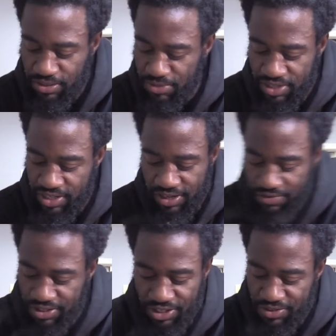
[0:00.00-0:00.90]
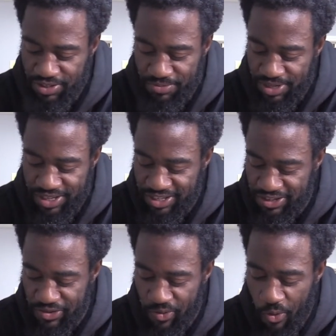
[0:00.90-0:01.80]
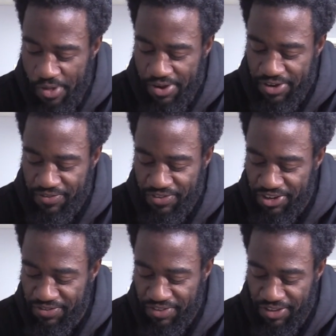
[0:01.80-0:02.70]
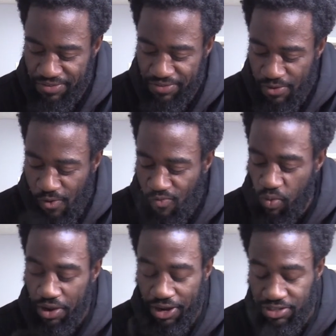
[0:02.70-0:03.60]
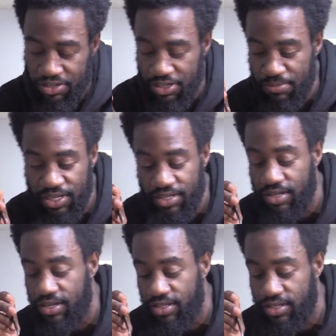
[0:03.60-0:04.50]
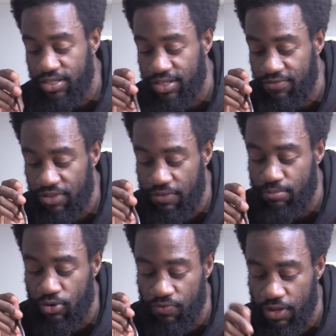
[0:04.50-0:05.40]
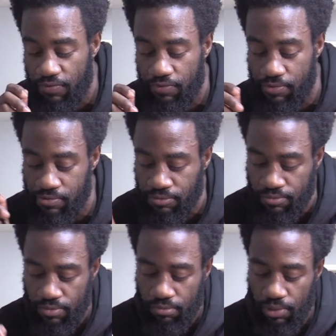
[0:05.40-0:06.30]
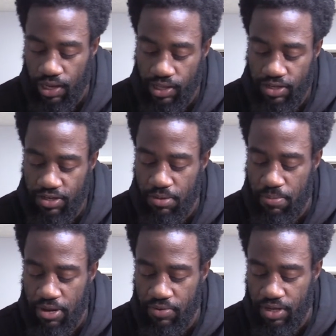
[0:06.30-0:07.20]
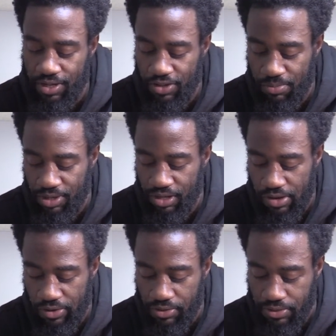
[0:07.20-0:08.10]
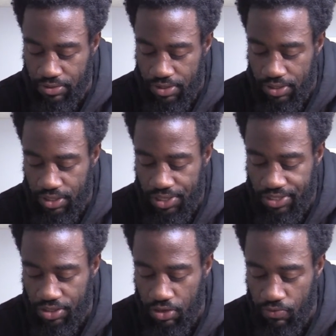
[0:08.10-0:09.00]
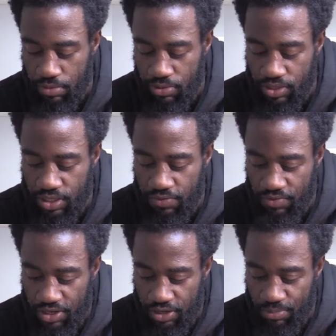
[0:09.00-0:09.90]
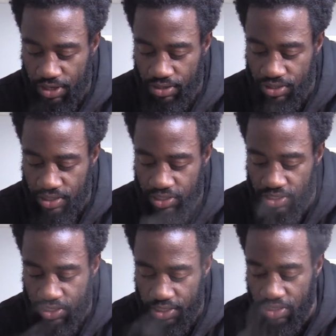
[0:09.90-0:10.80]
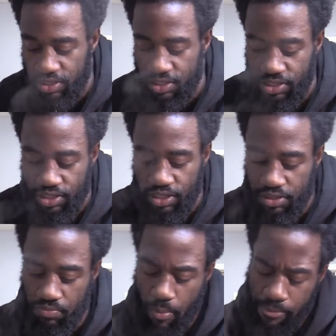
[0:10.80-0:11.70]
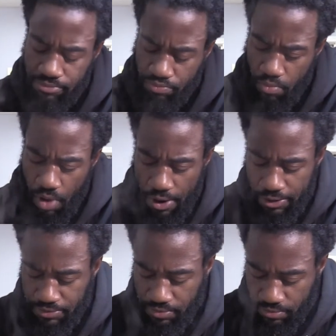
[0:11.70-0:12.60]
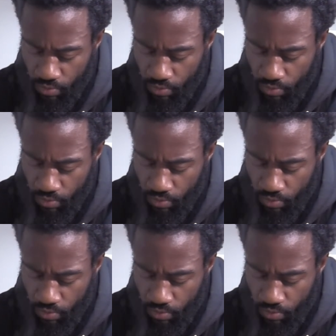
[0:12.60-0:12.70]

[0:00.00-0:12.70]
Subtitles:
most definitely juicy by itself. Very flavorful. I also could have made the chicken flavor more flavorful by letting it marinate a little bit longer. That salt would have most definitely helped all the seasoning get into the chicken. But